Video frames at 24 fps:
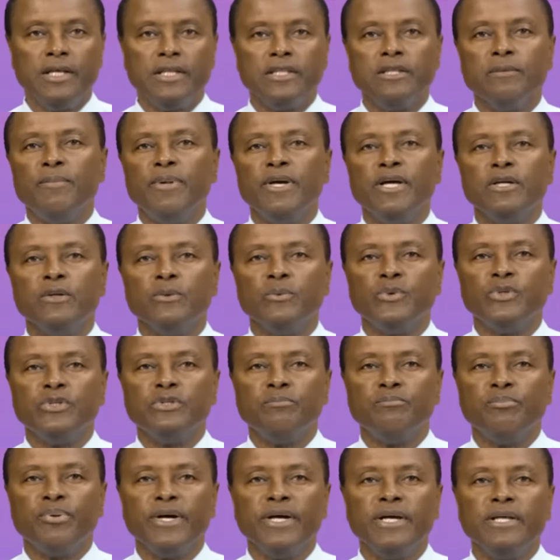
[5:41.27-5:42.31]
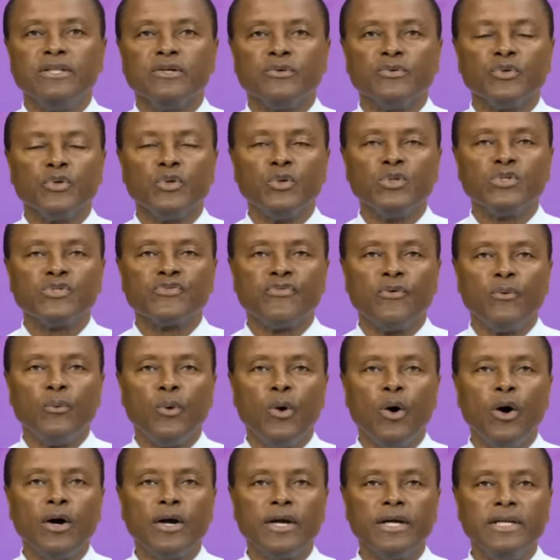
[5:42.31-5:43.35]
The bill would bring the rules for
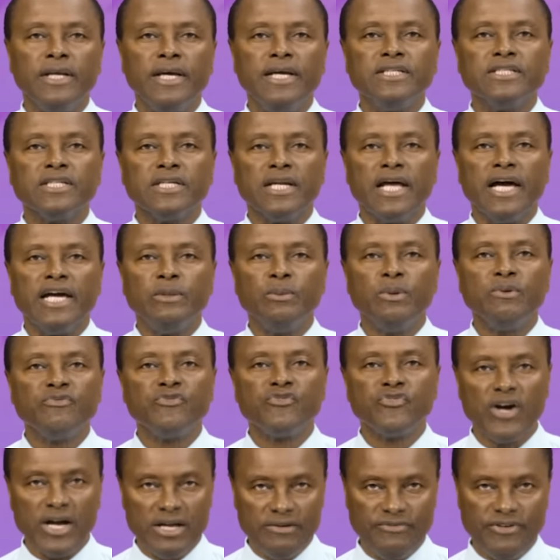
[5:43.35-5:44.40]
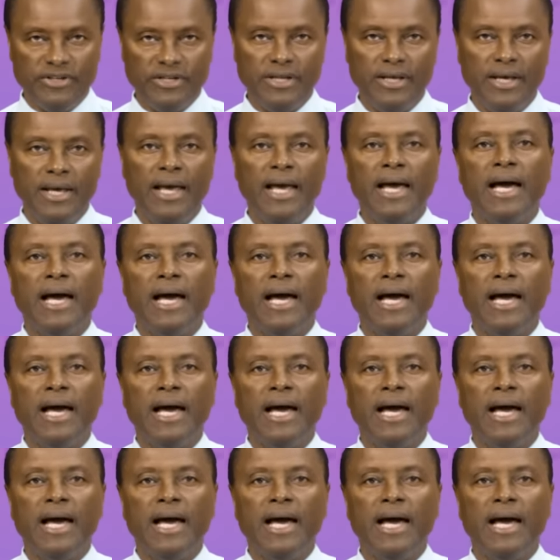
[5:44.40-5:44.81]
walking into line with driving